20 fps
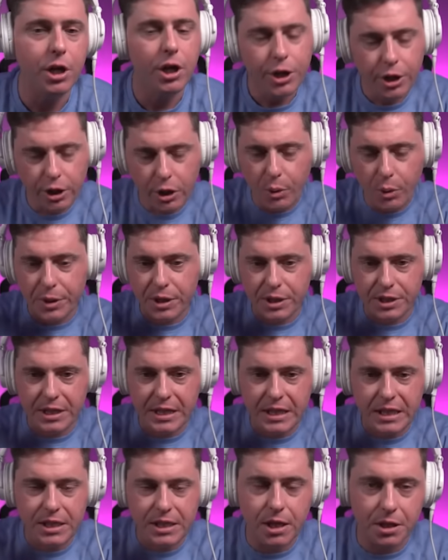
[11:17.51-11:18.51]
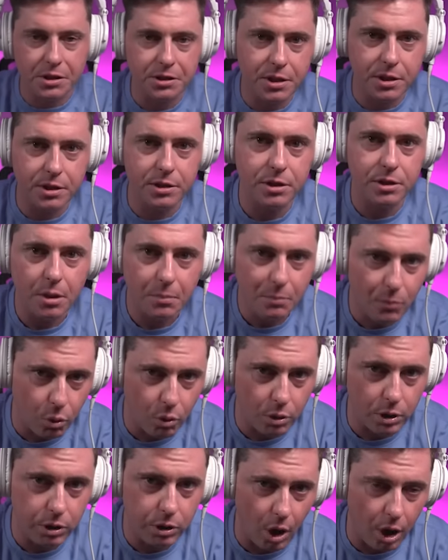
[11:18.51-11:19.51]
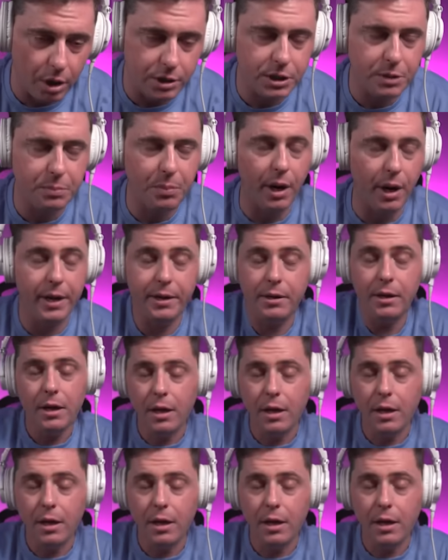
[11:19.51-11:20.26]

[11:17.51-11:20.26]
you're going to see dozens more launched by